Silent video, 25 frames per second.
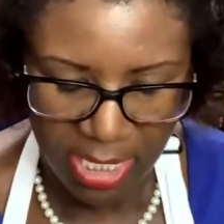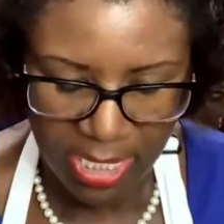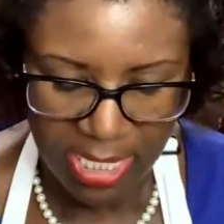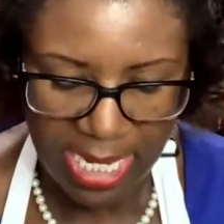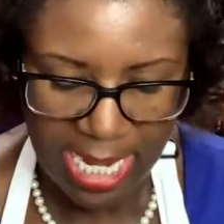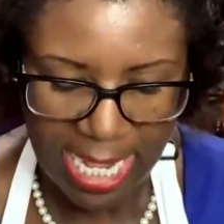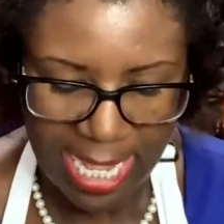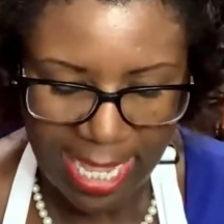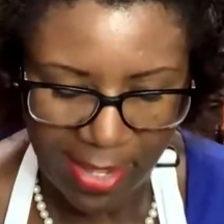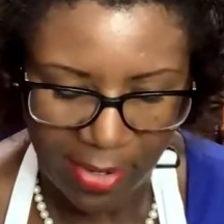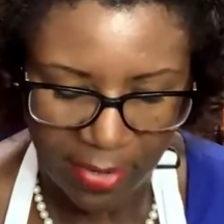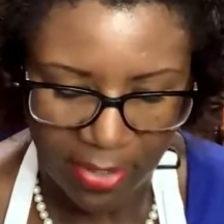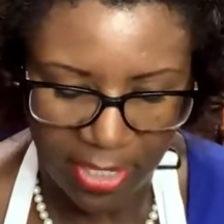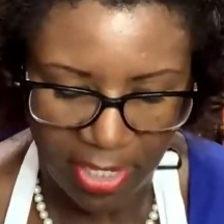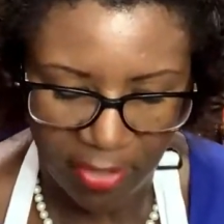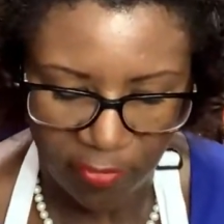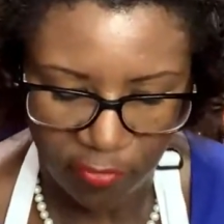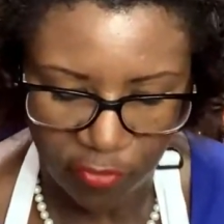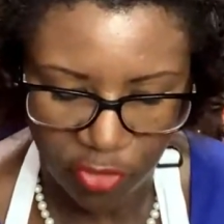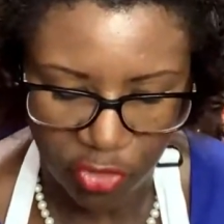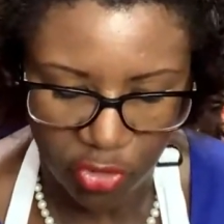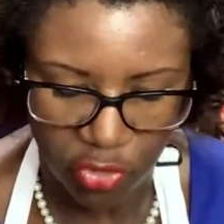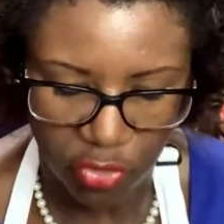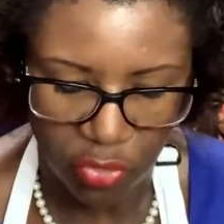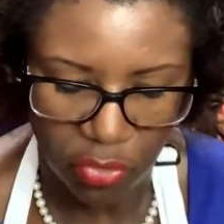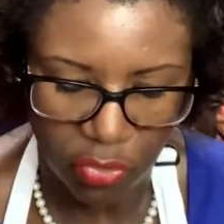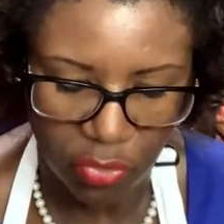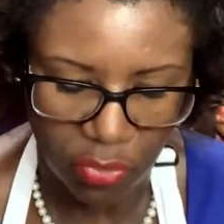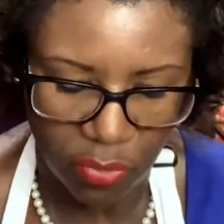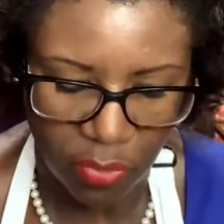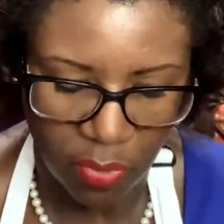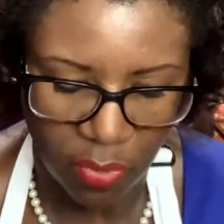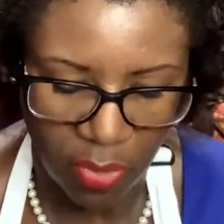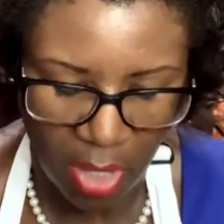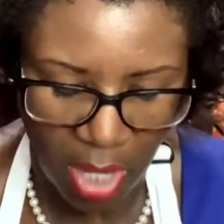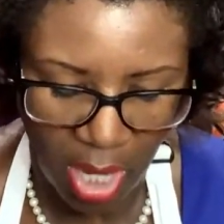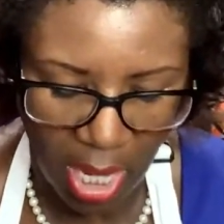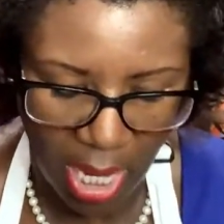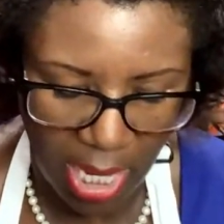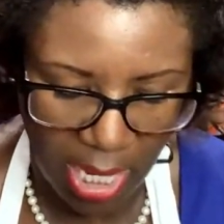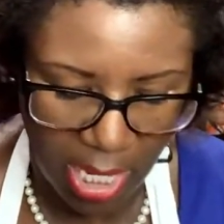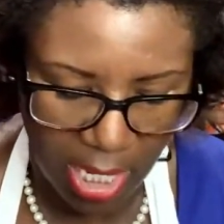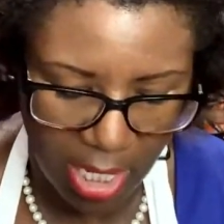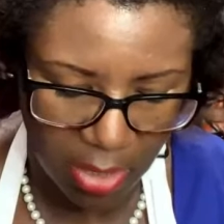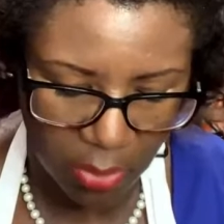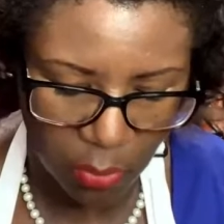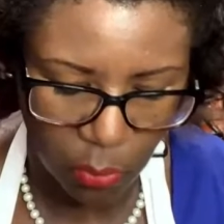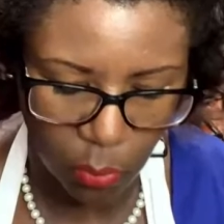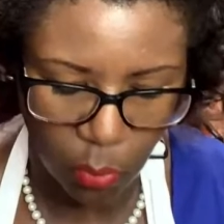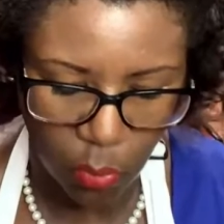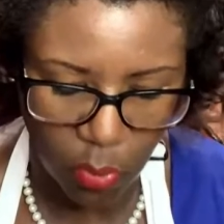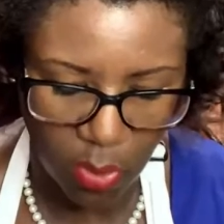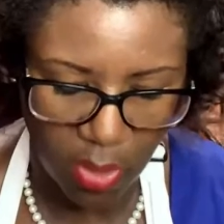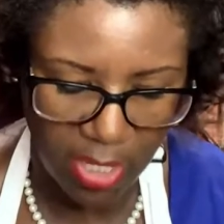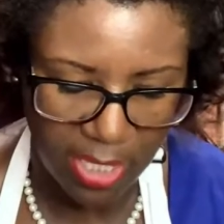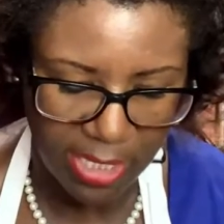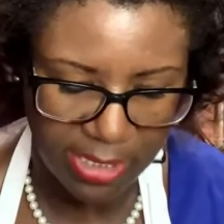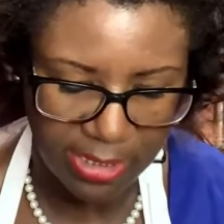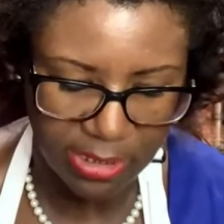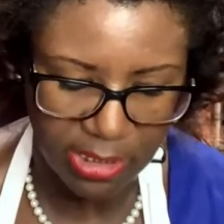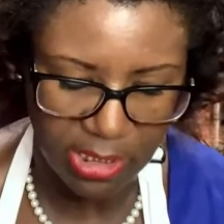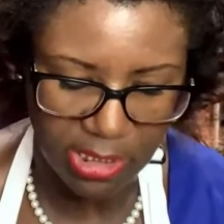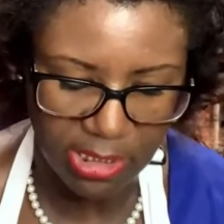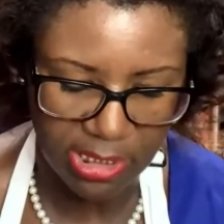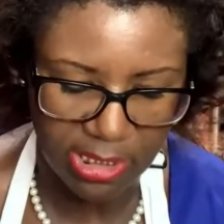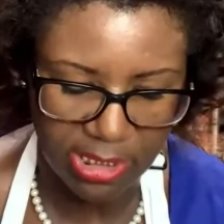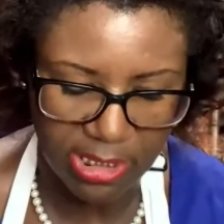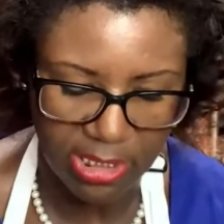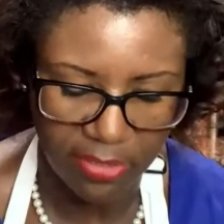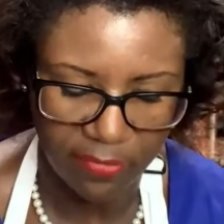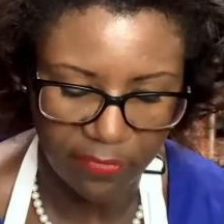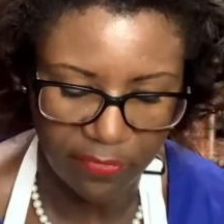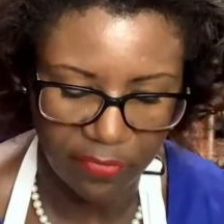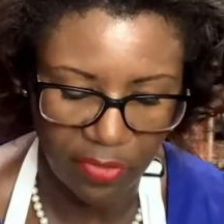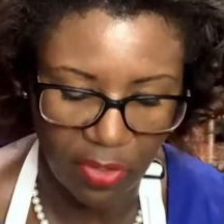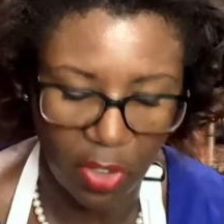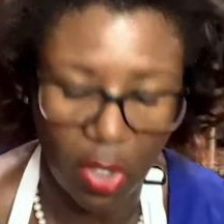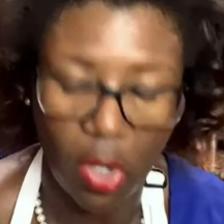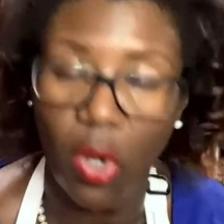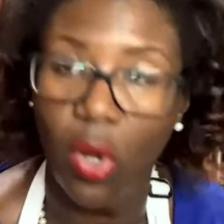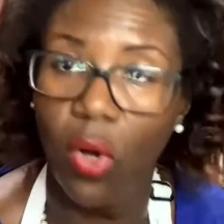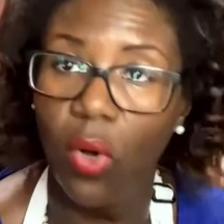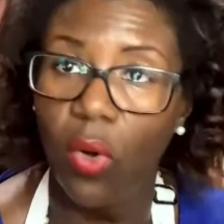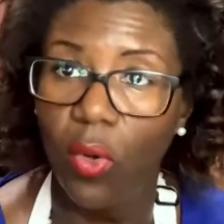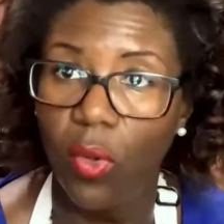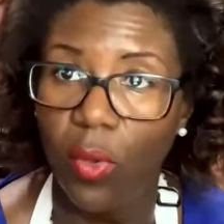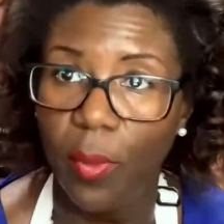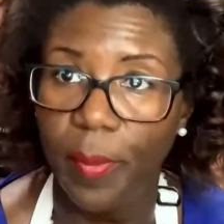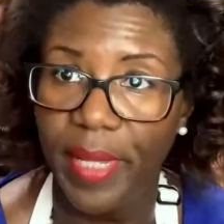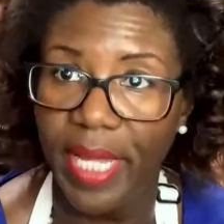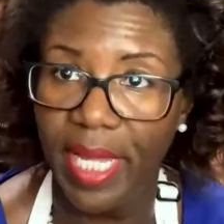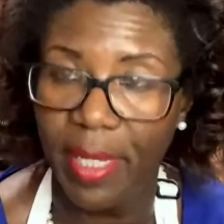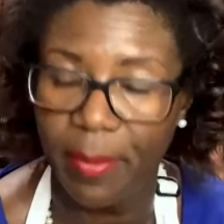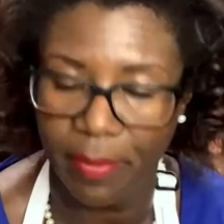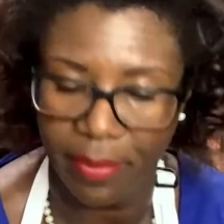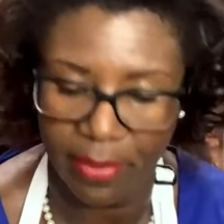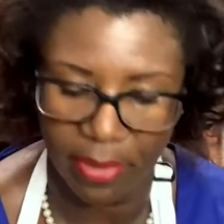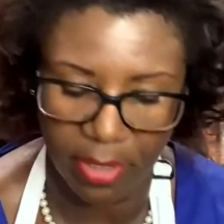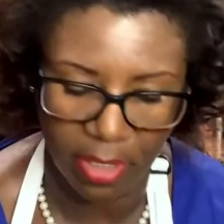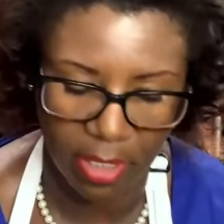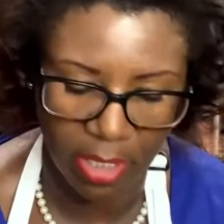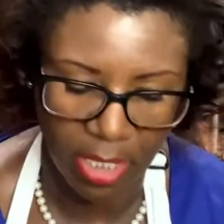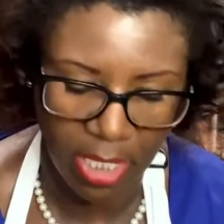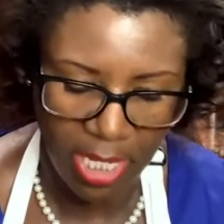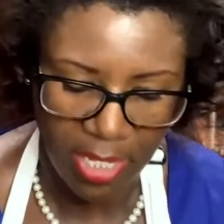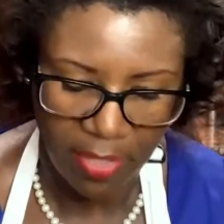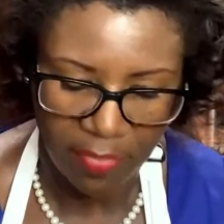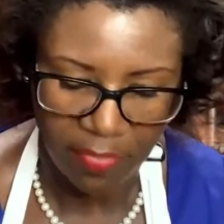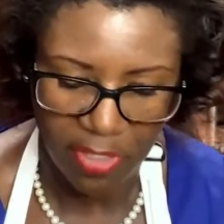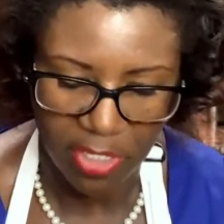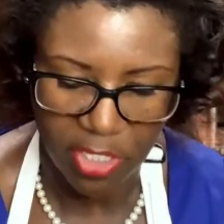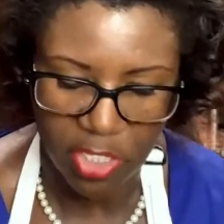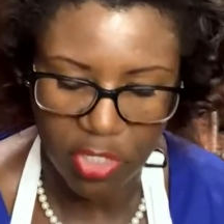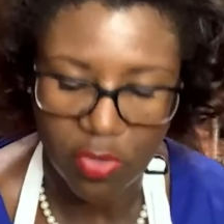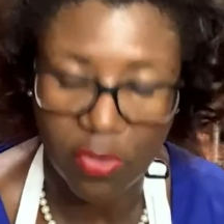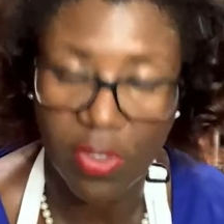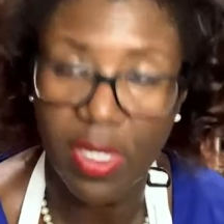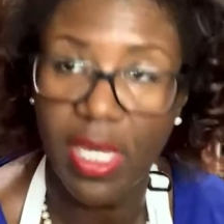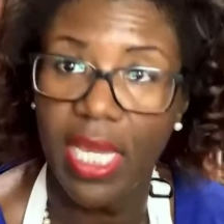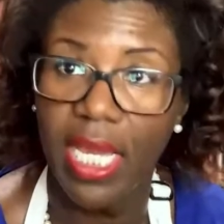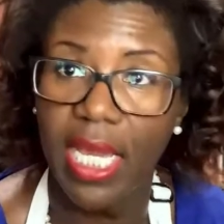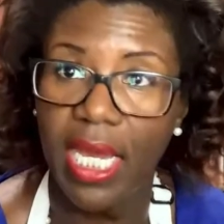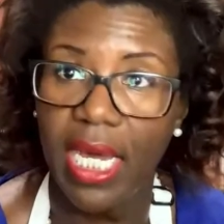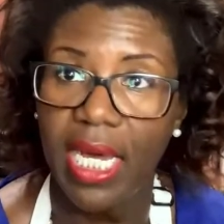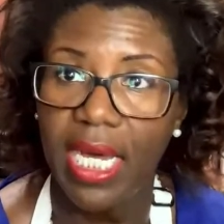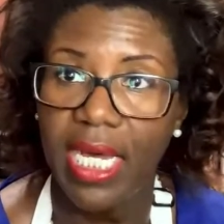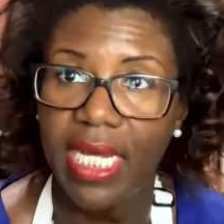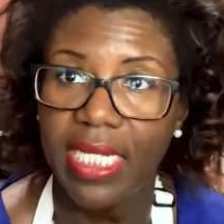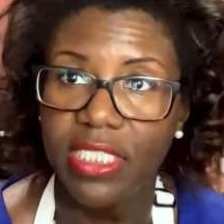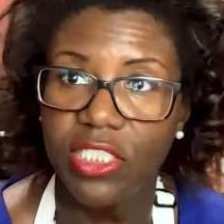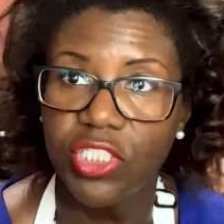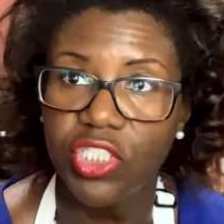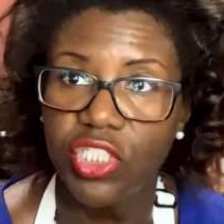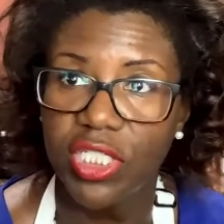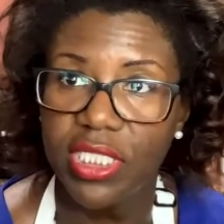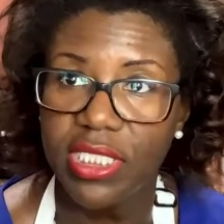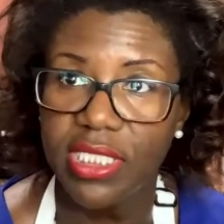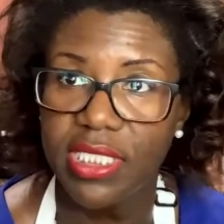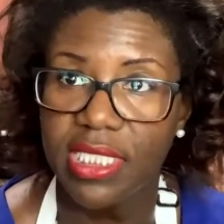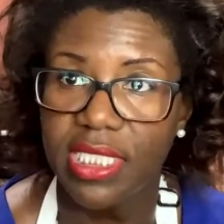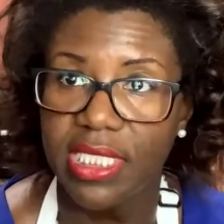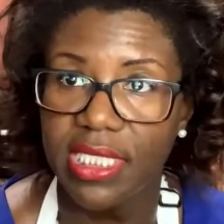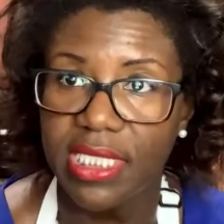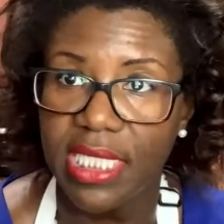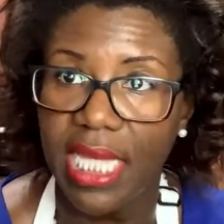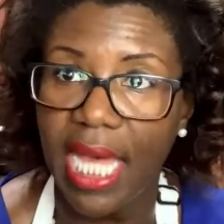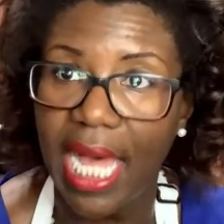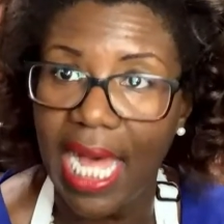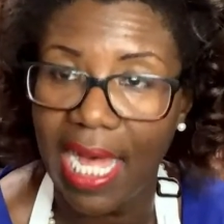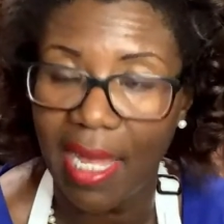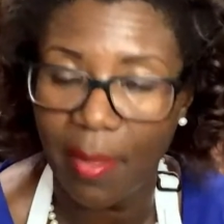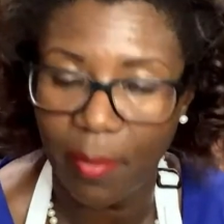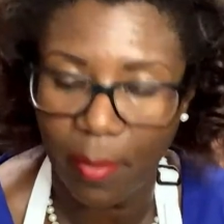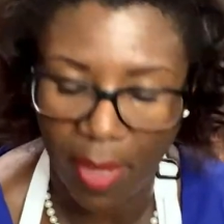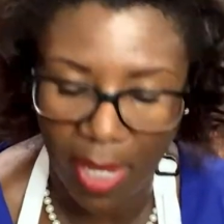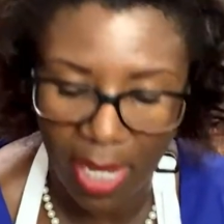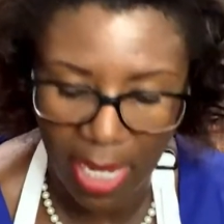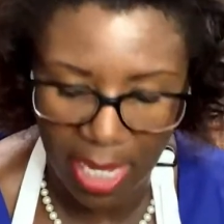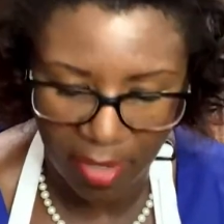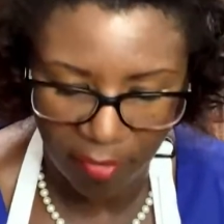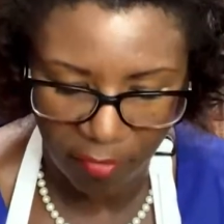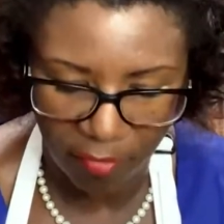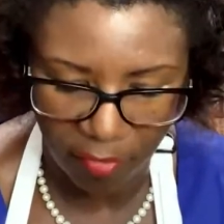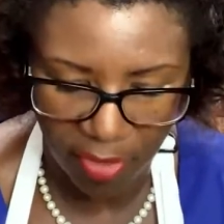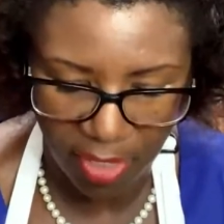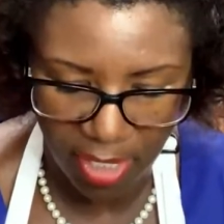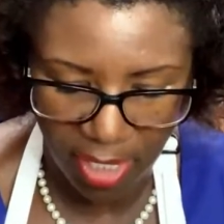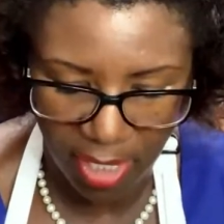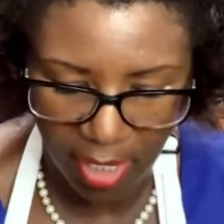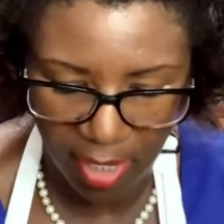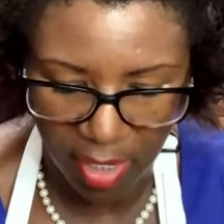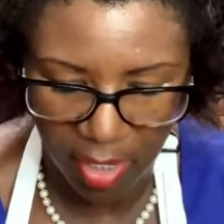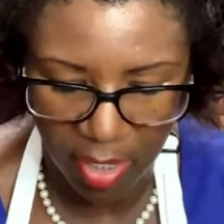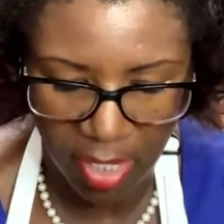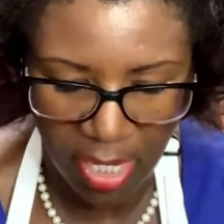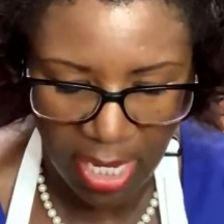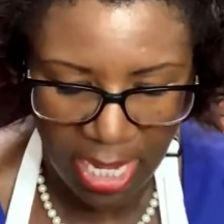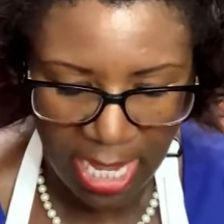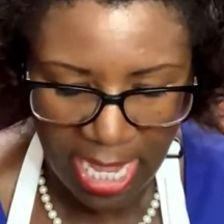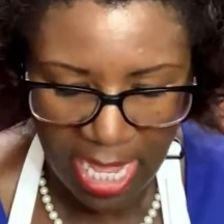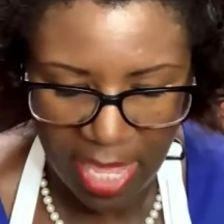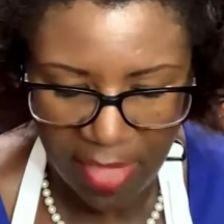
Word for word: Now, if you uh, want to stuff the whole pepper, then you can cut just the top off here.